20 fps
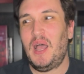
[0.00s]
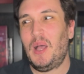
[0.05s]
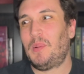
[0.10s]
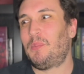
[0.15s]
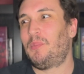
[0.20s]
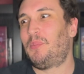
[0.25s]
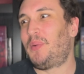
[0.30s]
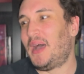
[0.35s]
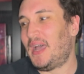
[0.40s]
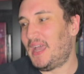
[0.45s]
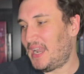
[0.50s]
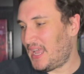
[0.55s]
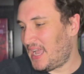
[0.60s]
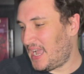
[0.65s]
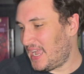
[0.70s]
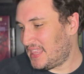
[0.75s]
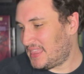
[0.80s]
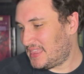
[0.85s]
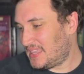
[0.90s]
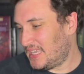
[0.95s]
But
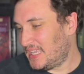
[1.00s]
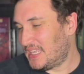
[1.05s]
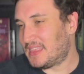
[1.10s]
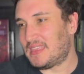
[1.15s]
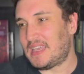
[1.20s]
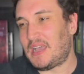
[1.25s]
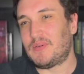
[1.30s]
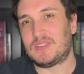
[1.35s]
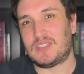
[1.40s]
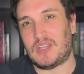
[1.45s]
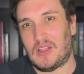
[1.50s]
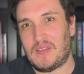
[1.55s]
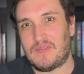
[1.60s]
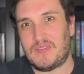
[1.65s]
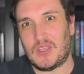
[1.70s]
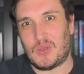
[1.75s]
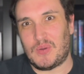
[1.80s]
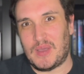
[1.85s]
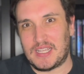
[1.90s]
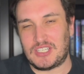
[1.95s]
I think that was all of the
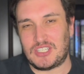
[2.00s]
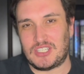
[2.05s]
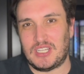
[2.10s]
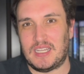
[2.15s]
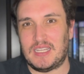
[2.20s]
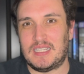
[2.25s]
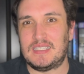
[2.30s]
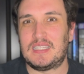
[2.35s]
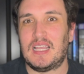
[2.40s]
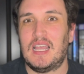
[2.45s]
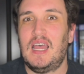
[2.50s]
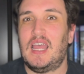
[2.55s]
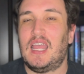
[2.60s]
questions.